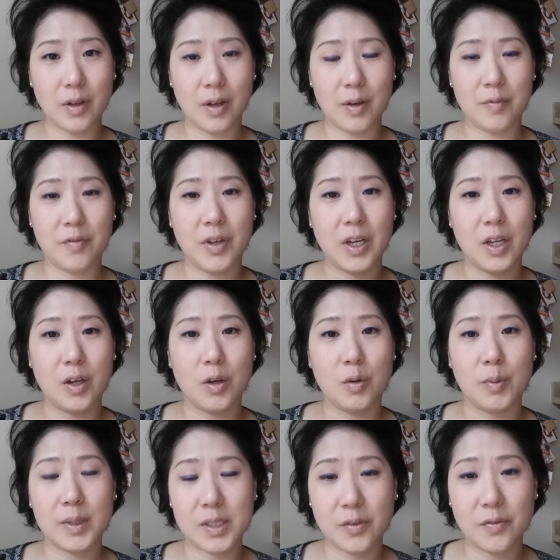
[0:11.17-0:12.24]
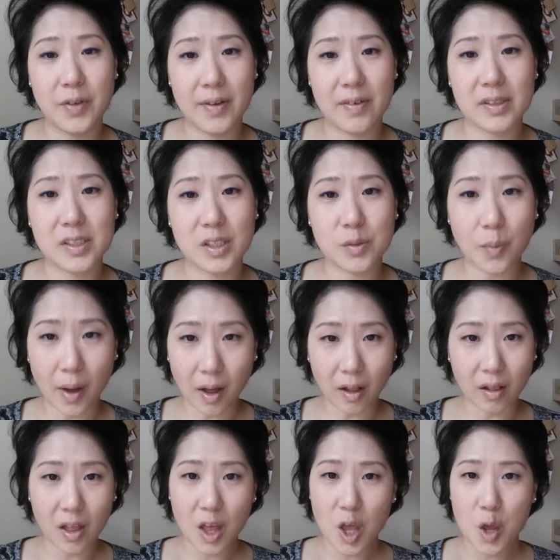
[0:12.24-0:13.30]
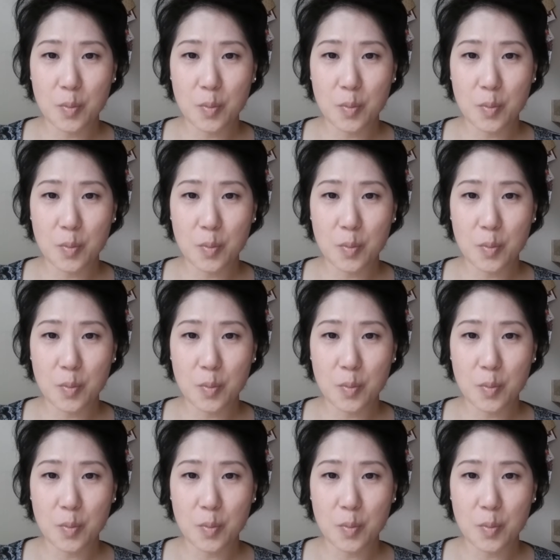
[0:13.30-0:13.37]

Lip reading: video was a favorites as well,